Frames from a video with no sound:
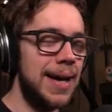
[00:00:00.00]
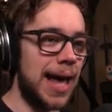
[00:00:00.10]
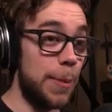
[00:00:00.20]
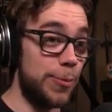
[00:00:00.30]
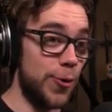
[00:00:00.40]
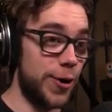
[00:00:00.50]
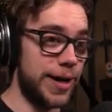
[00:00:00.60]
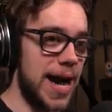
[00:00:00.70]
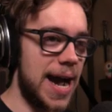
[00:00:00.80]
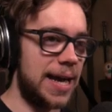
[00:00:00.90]
that poor
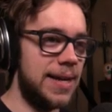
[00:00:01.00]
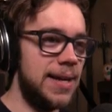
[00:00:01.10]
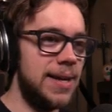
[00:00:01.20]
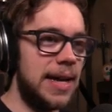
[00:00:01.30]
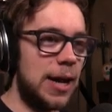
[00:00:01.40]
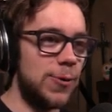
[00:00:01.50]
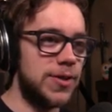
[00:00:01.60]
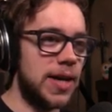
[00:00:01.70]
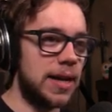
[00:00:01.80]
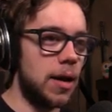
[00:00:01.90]
guy. He
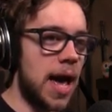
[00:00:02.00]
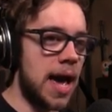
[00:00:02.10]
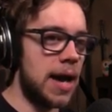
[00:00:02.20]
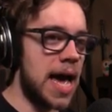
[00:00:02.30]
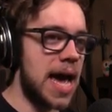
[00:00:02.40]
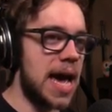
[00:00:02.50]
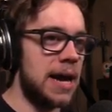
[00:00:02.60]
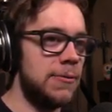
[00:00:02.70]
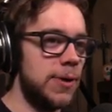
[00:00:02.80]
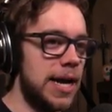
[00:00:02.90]
was like,
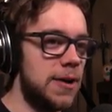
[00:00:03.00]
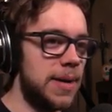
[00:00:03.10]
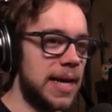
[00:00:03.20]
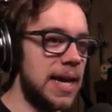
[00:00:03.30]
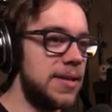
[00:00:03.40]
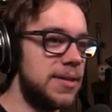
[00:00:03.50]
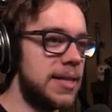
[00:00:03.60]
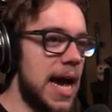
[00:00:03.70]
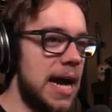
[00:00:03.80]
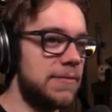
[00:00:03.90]
aha, where am I getting shot